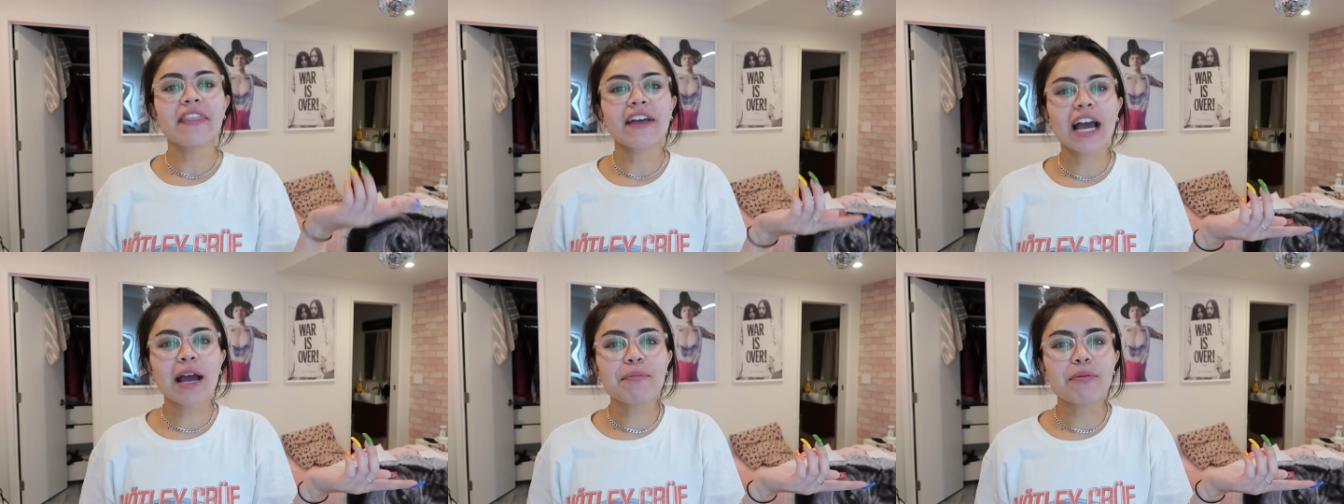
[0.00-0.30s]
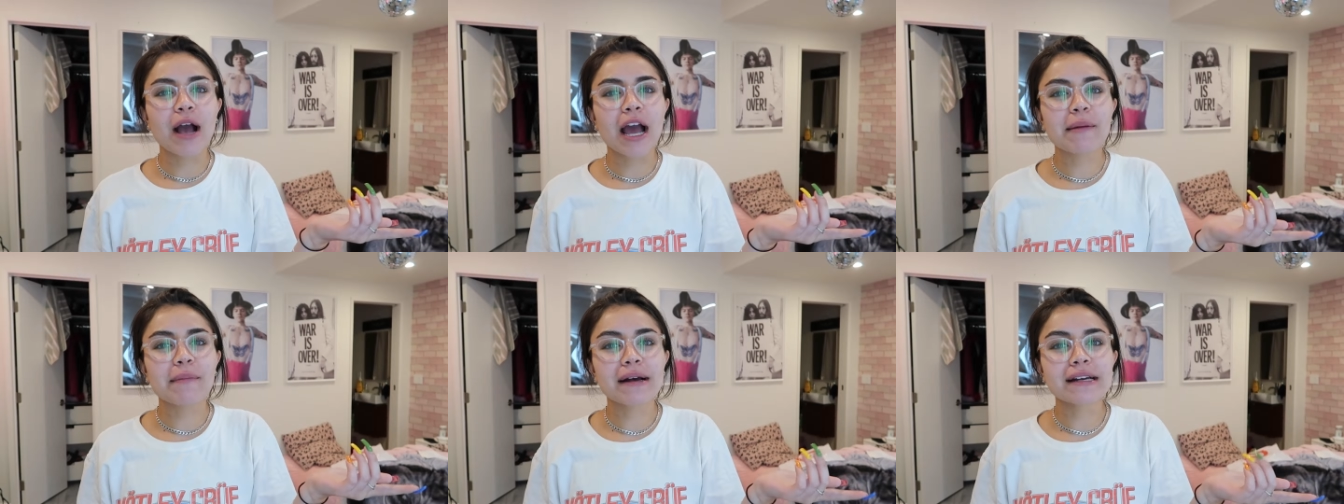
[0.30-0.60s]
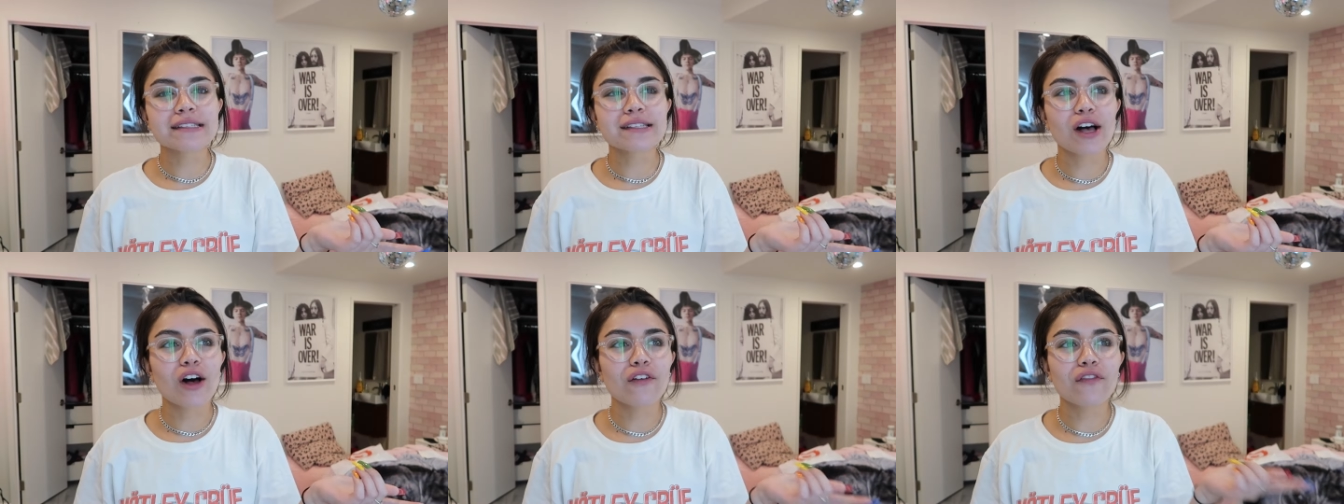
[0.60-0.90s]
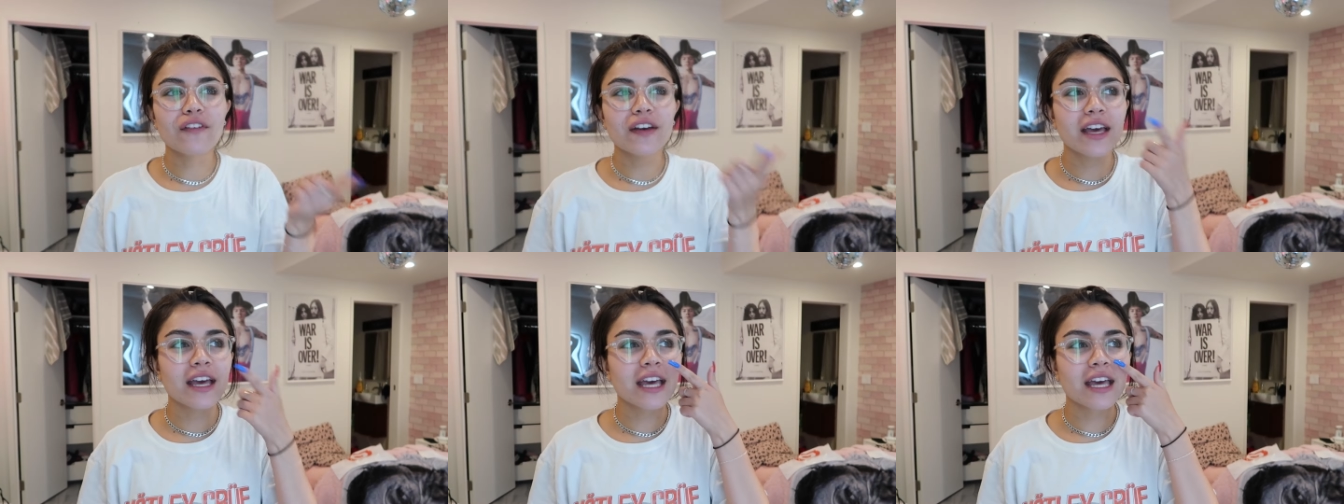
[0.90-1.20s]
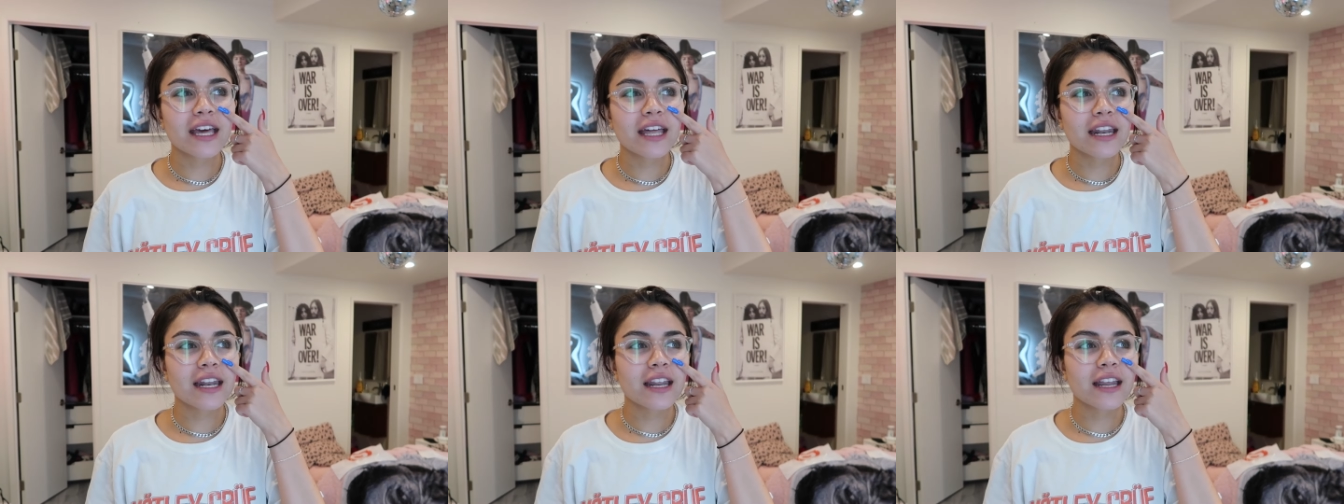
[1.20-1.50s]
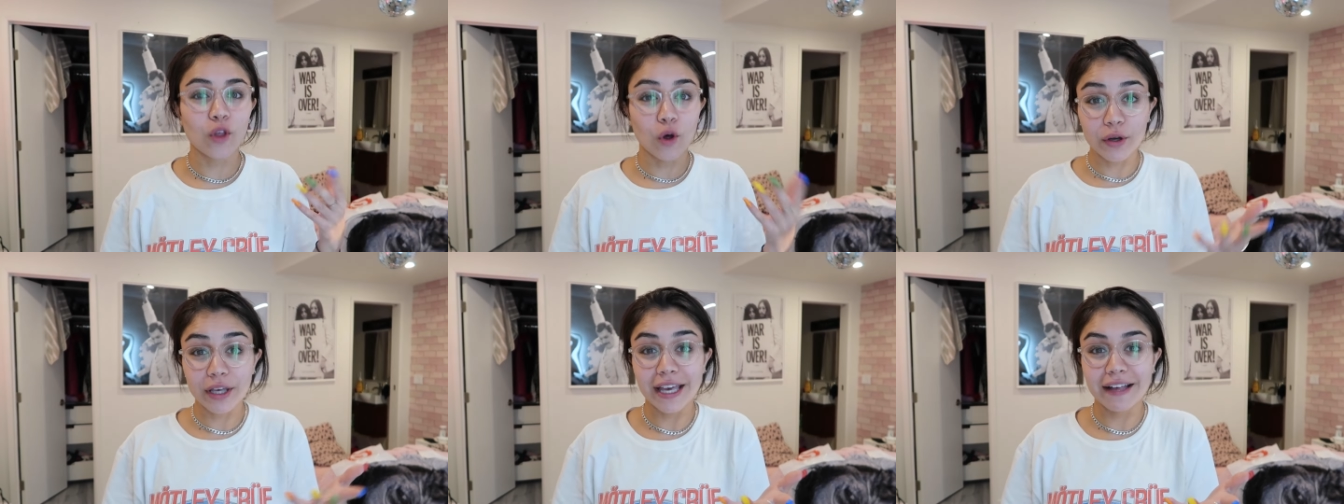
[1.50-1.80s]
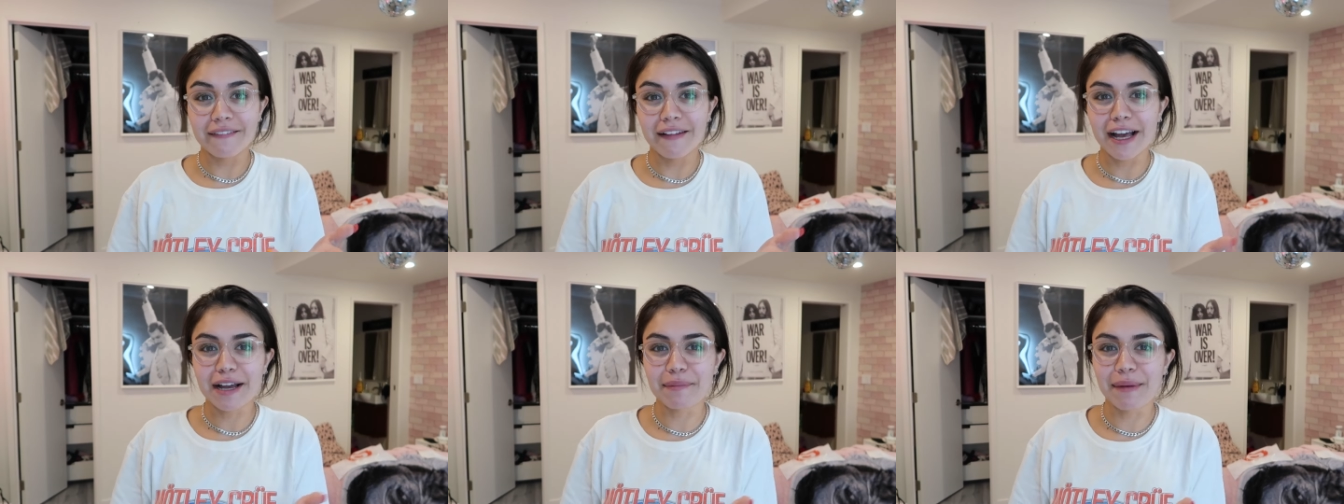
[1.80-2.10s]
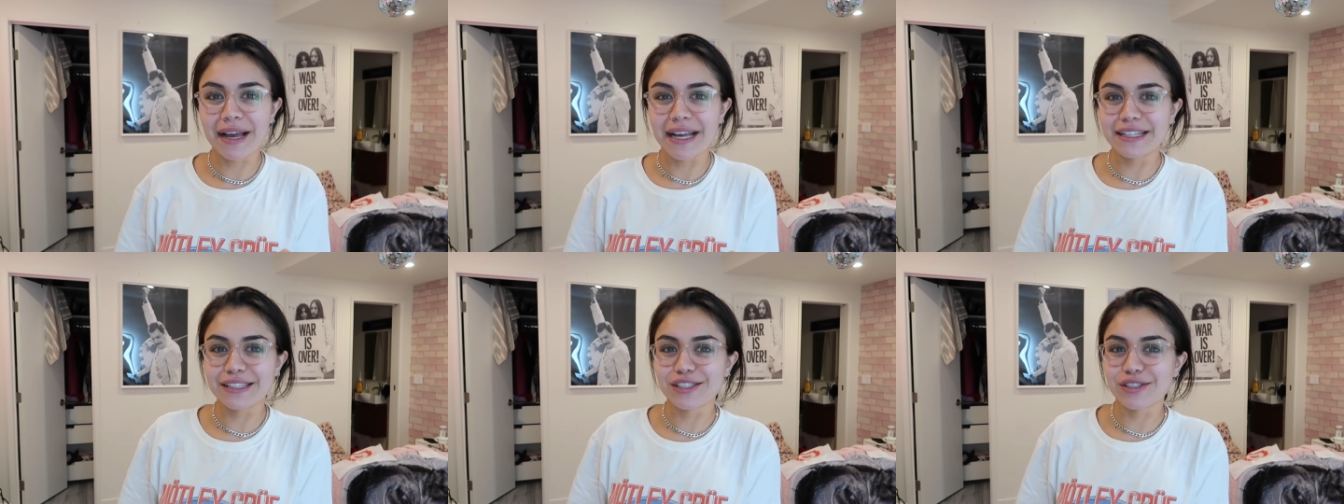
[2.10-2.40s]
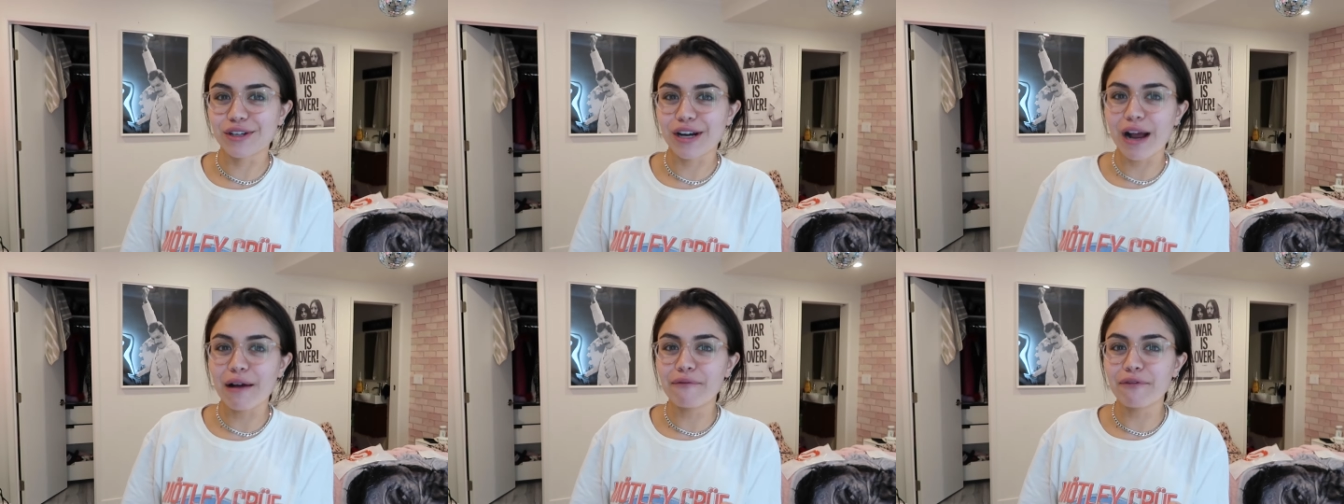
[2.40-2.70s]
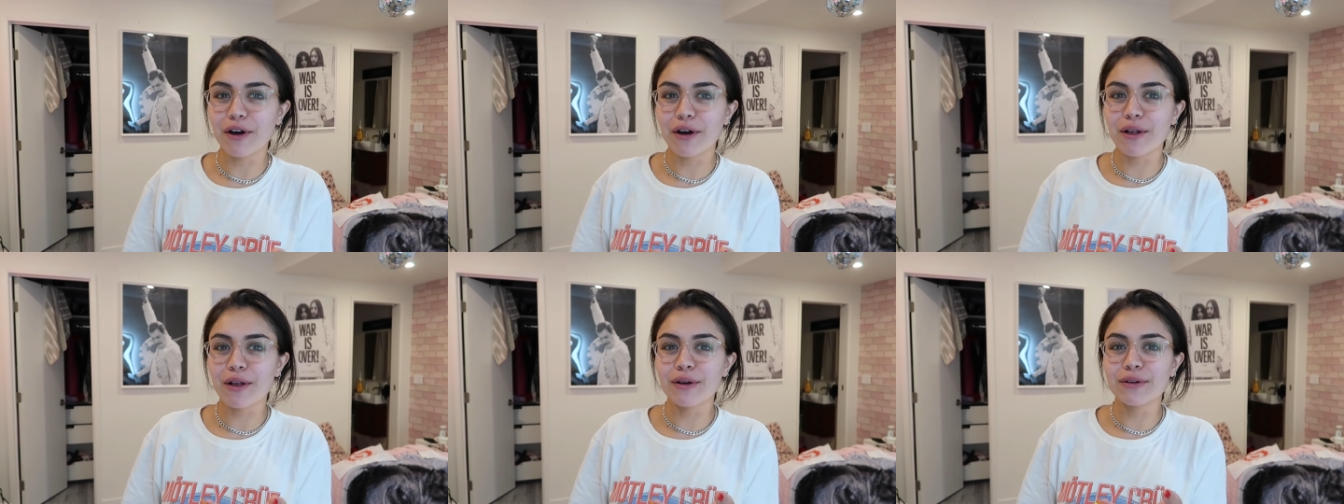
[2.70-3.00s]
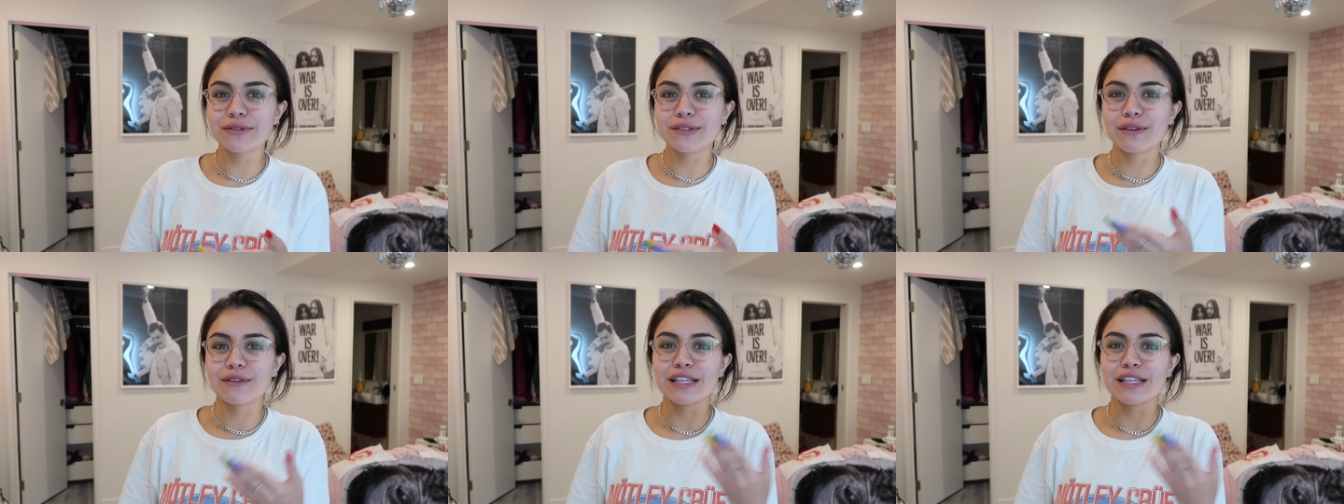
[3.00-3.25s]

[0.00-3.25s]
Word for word: I think I pride myself in looking like my Instagram photos,